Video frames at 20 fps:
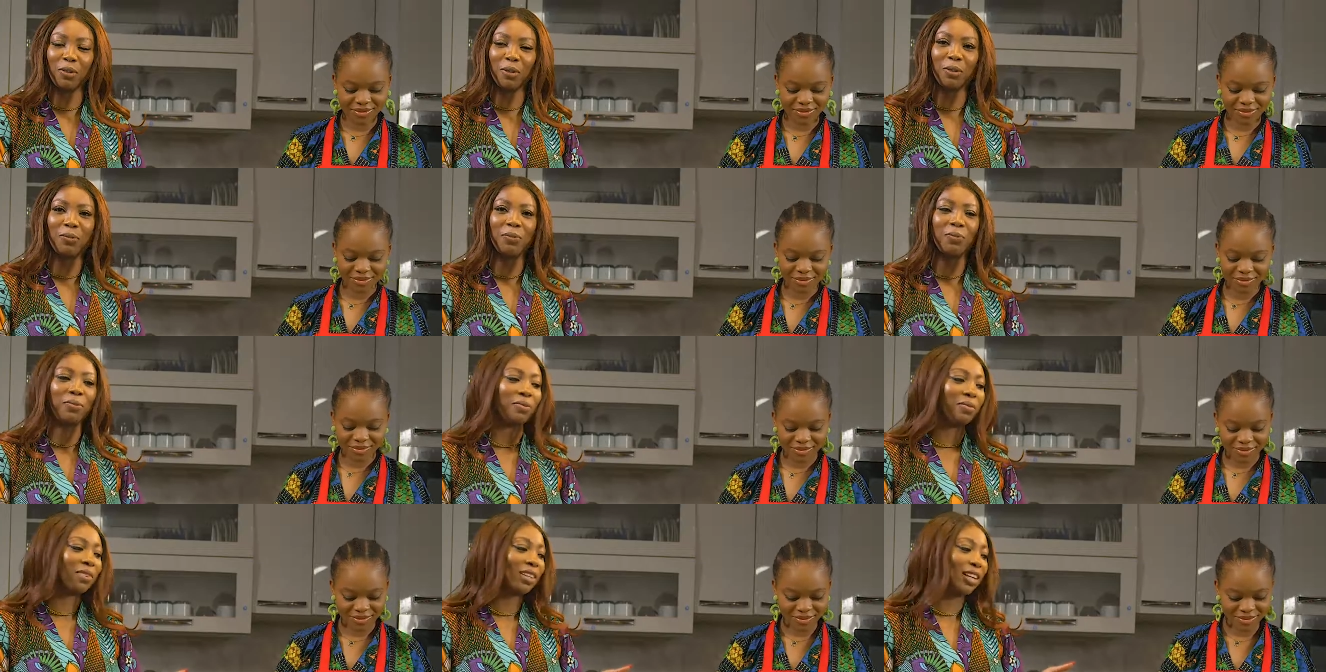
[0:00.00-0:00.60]
Speaker 1: other
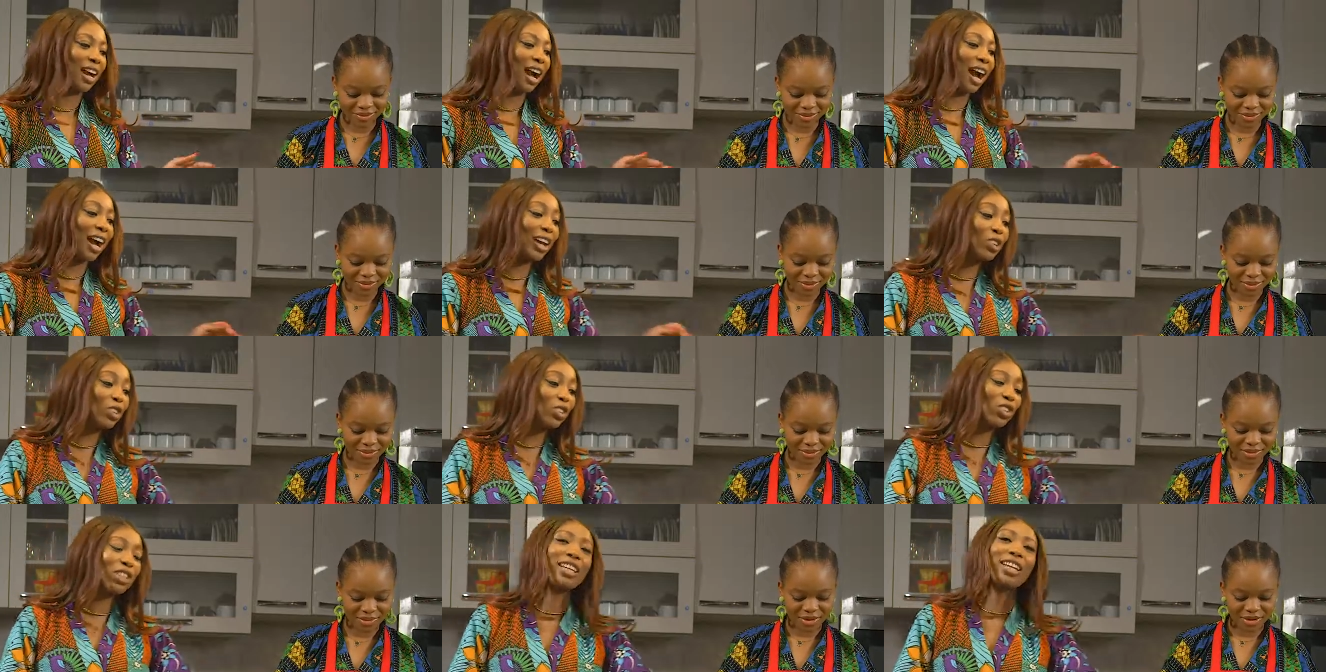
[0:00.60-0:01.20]
food. I
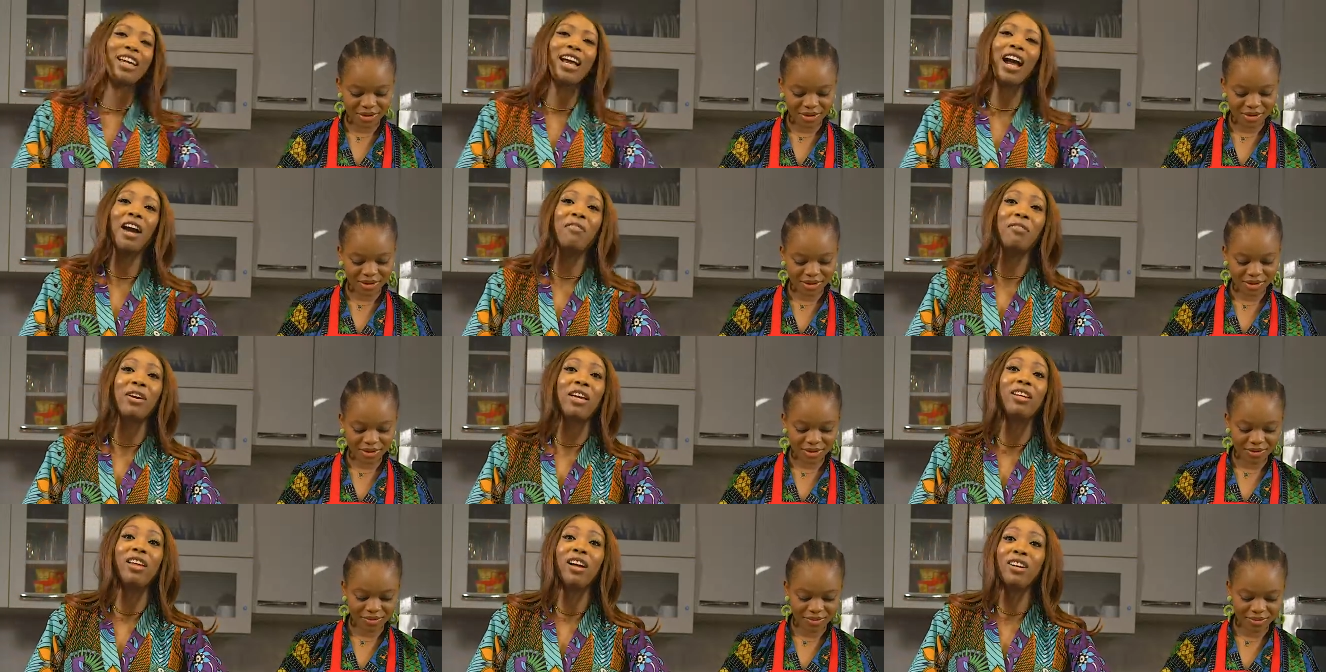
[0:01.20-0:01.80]
usually
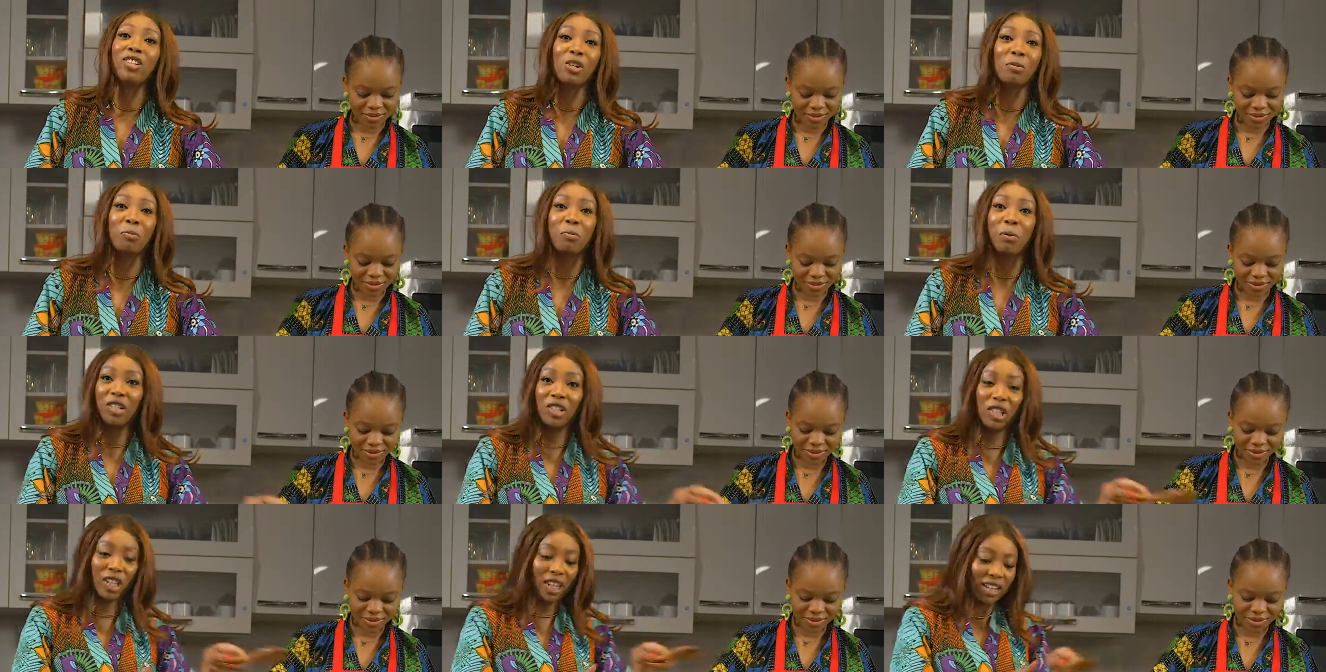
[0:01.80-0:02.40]
have a larger
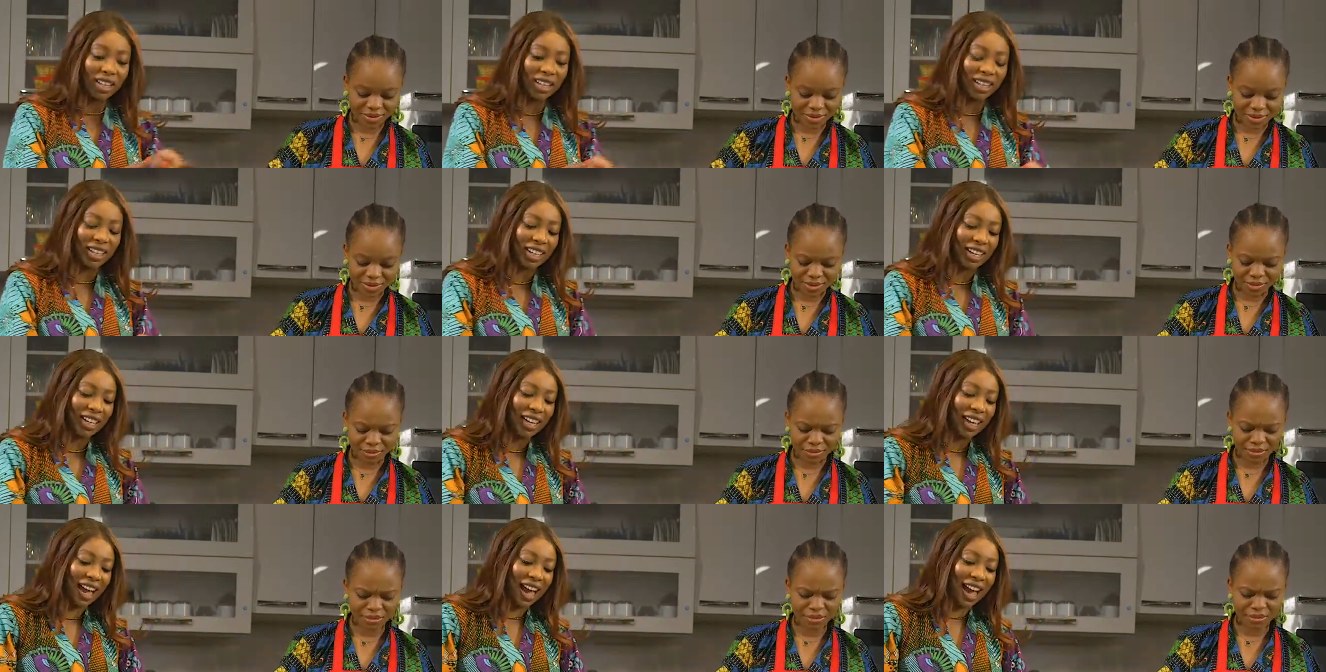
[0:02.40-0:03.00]
budget
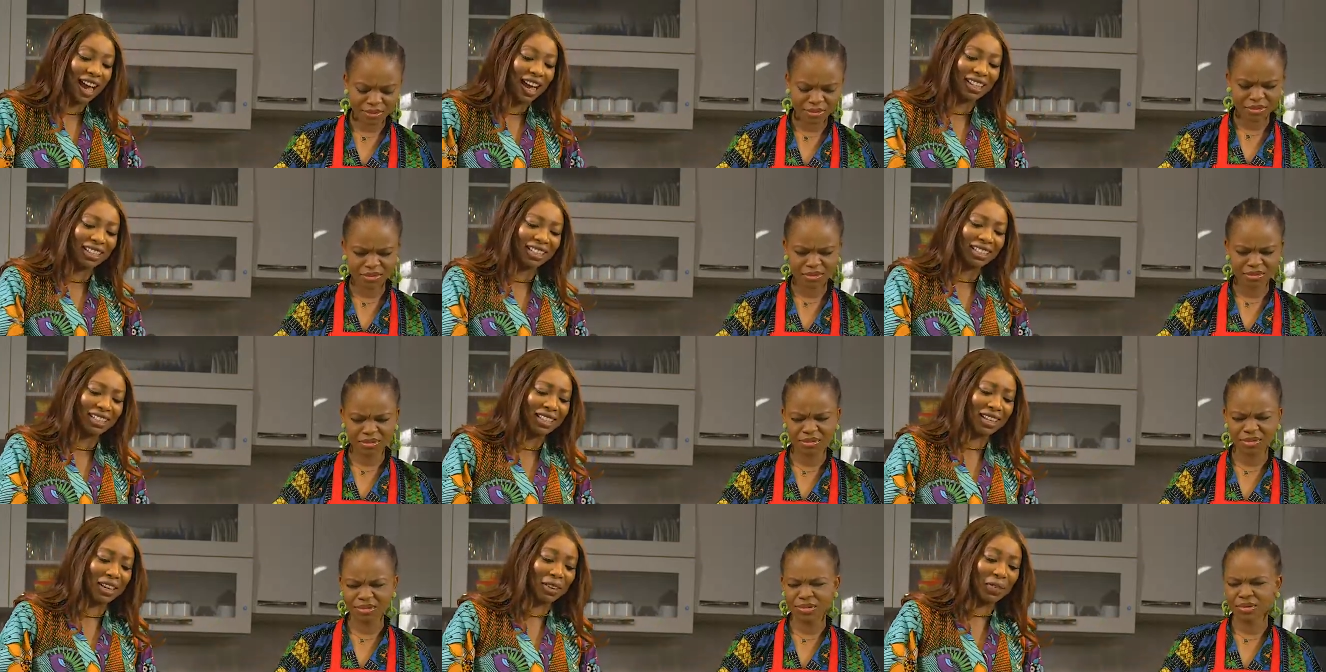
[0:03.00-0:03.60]

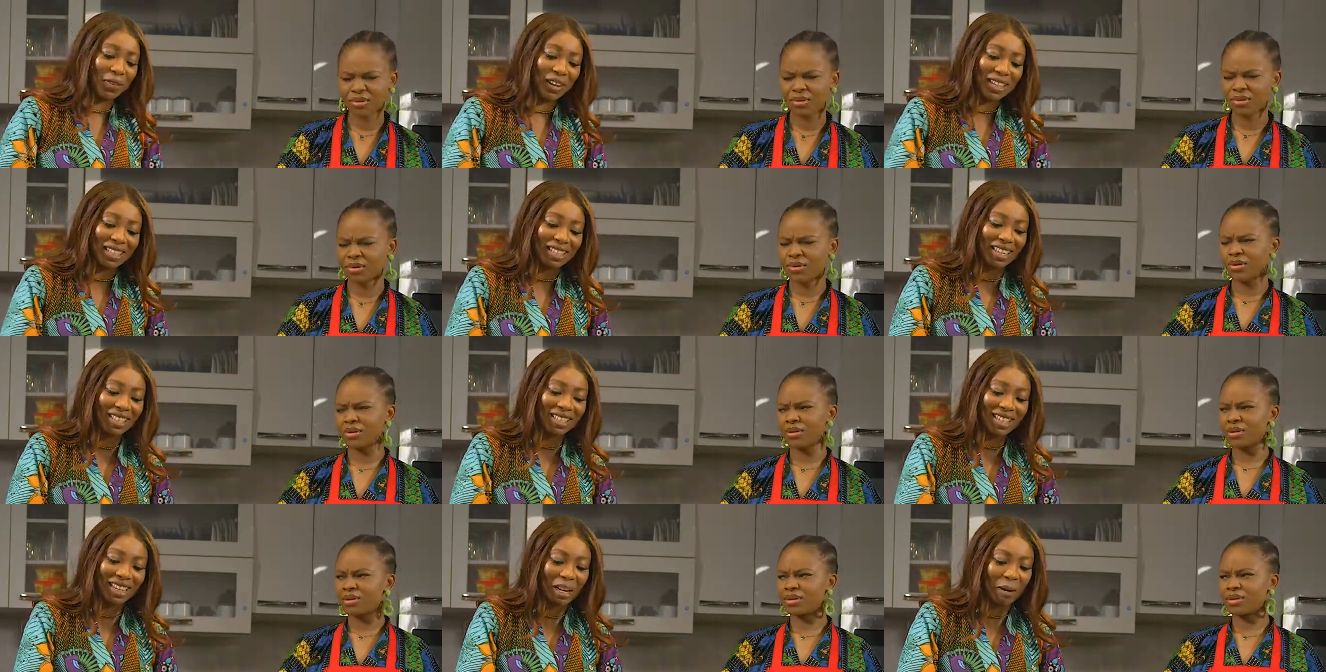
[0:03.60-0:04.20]
and if I
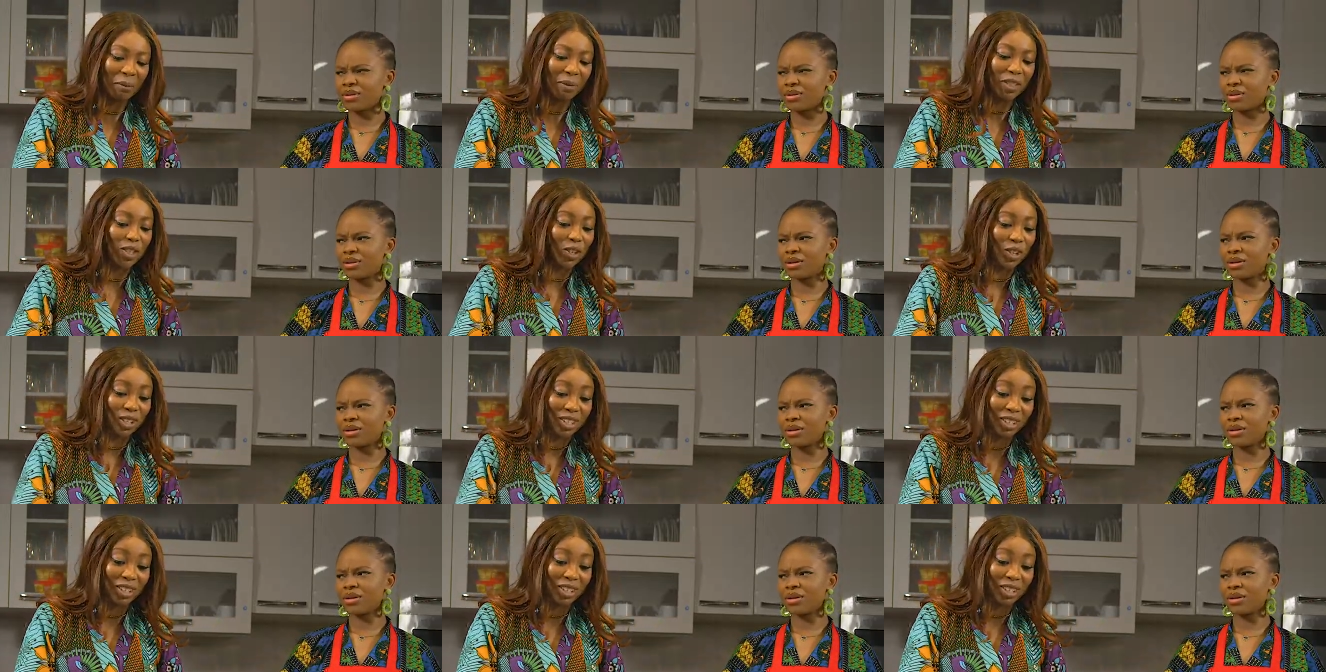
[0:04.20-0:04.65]
see Zainab,